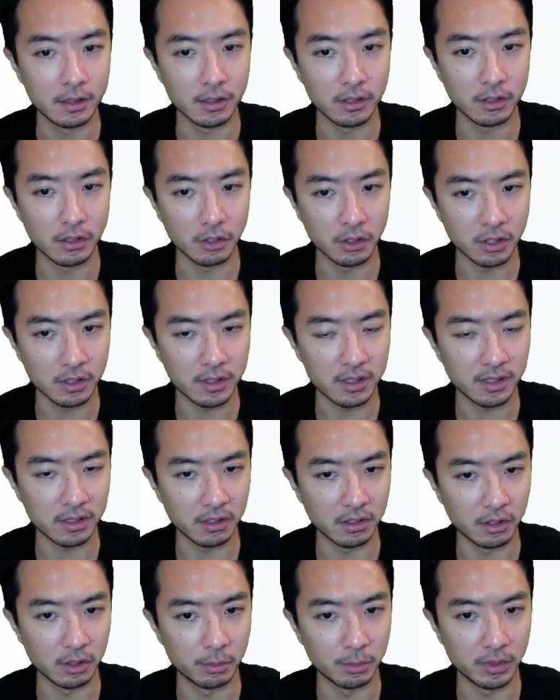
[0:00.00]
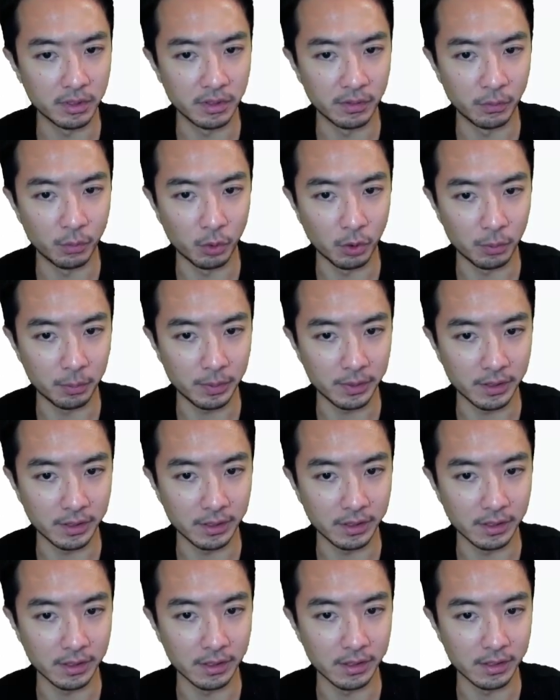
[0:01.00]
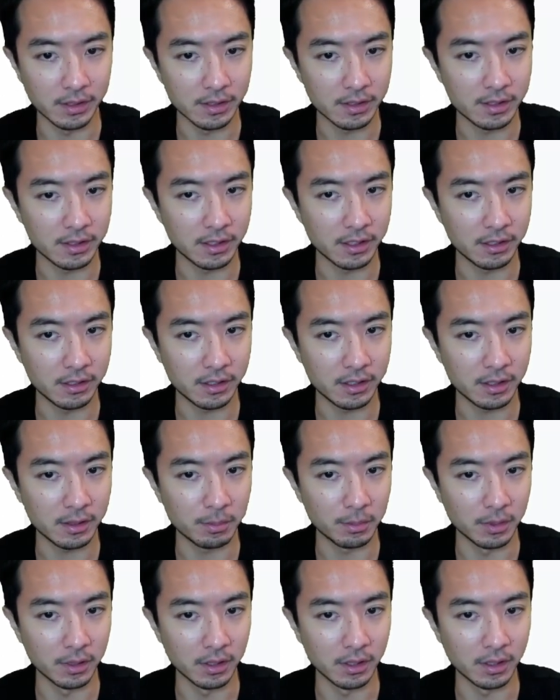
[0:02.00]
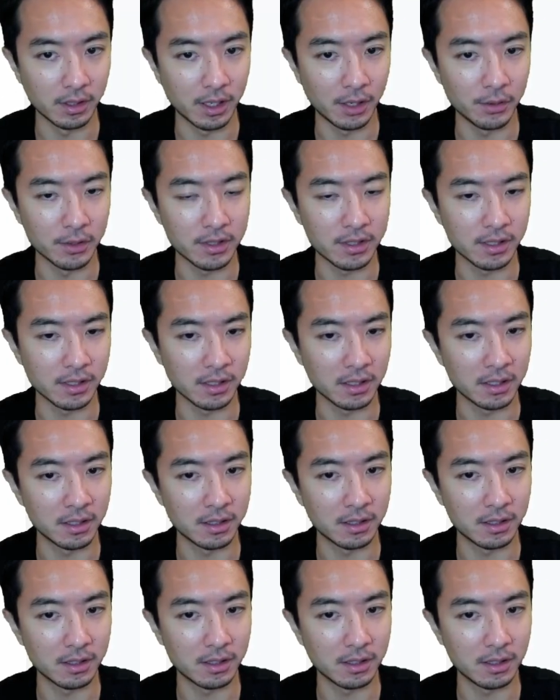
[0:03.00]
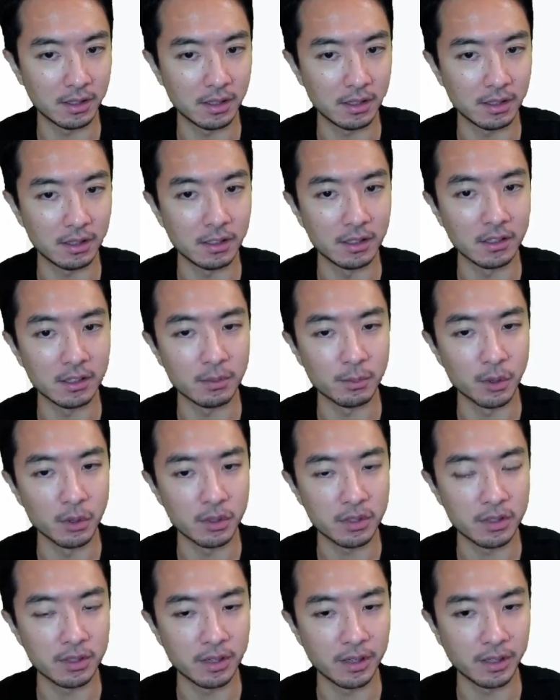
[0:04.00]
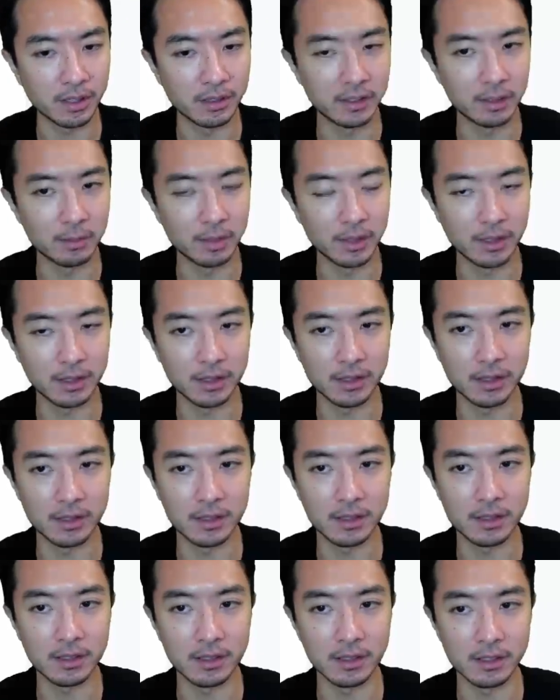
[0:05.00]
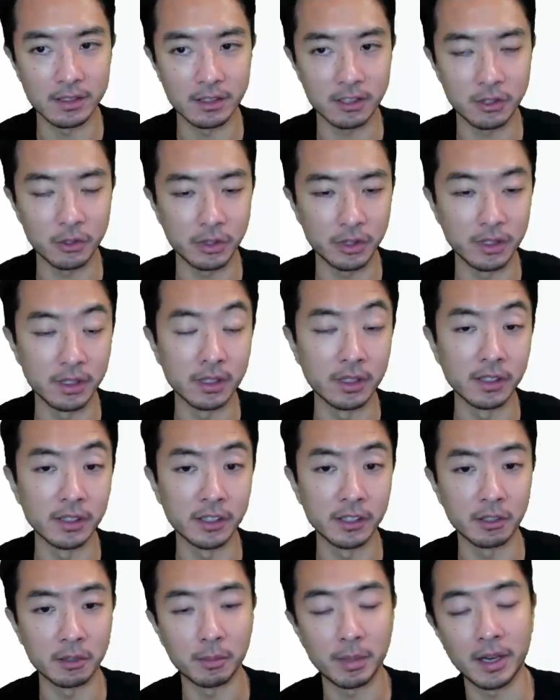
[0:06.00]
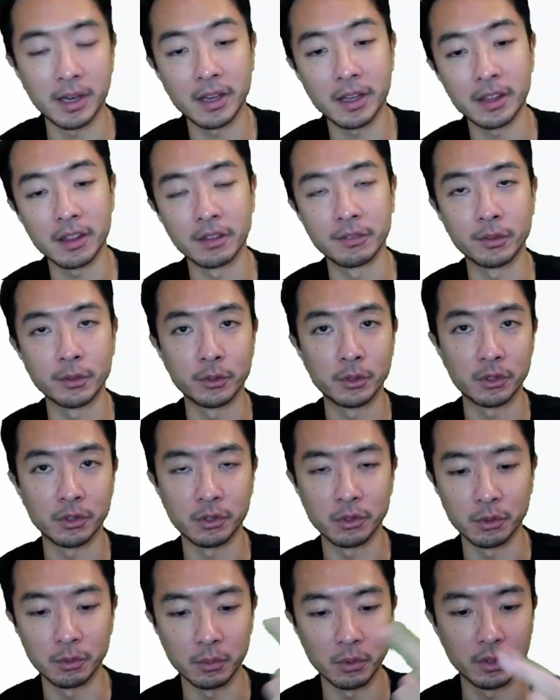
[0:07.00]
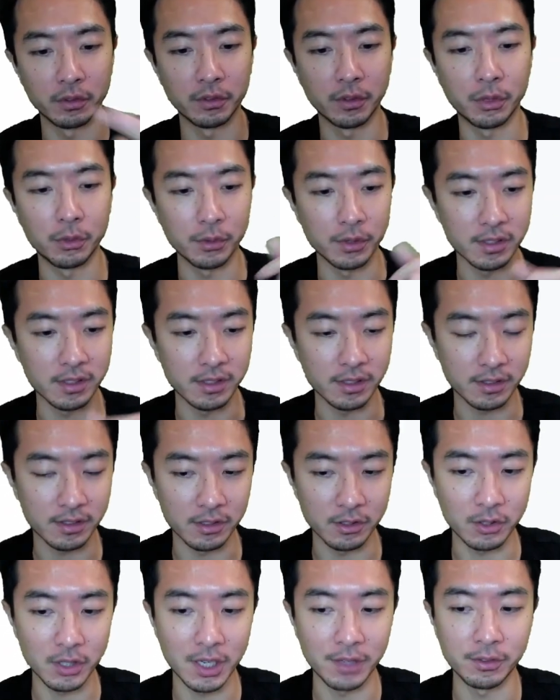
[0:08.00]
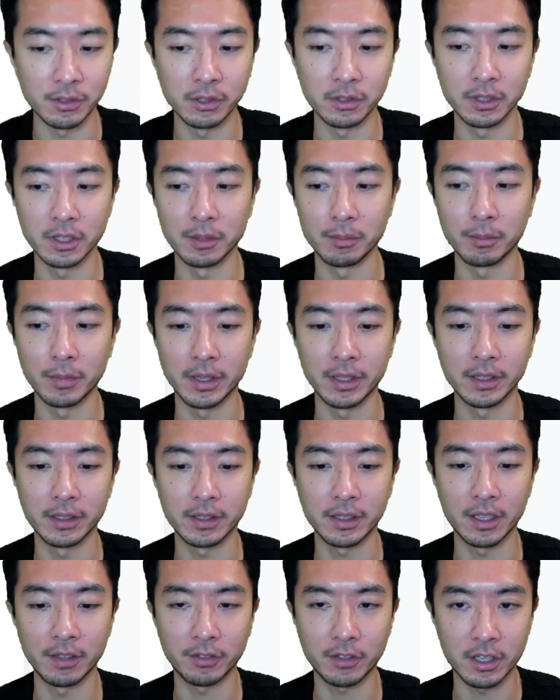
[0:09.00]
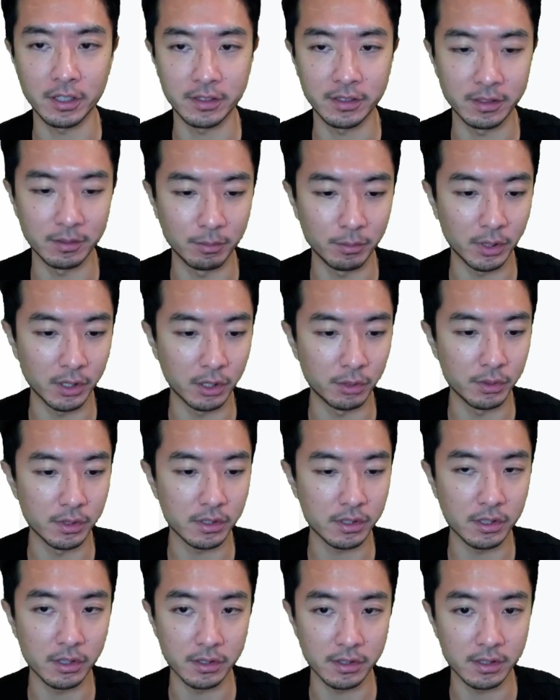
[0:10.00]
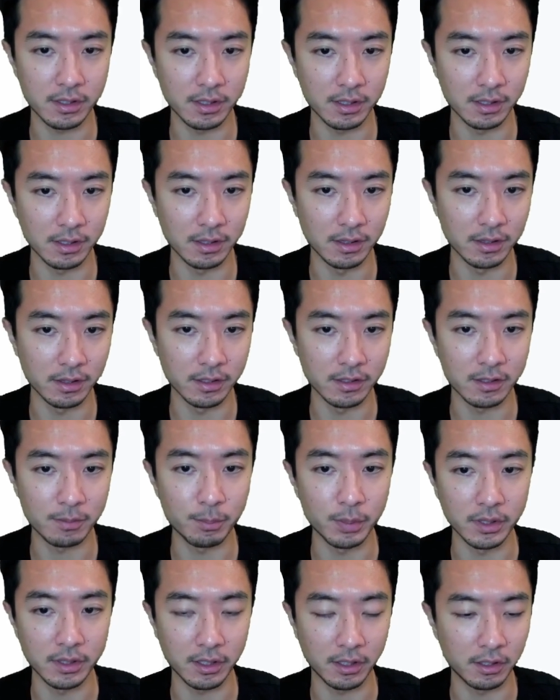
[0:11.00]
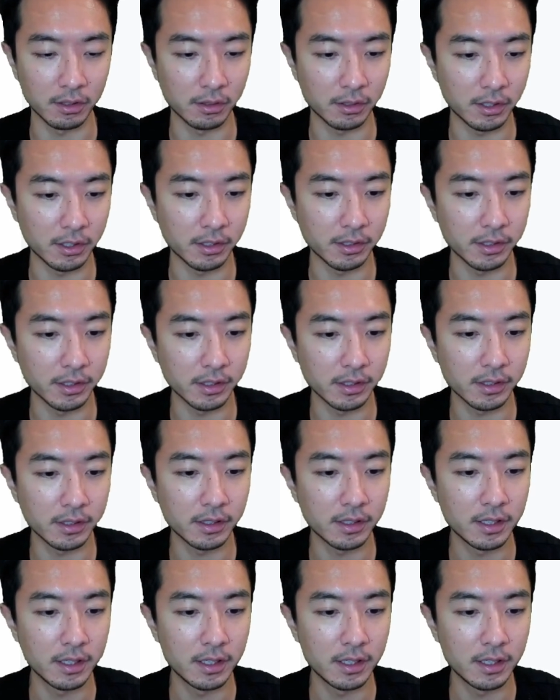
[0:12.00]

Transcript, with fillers: You could see a little bit of warping in this area, but I would say it's most likely because this is going in a linear path. If it were to do more of a 360 travel, it might have gotten better results in this particular area.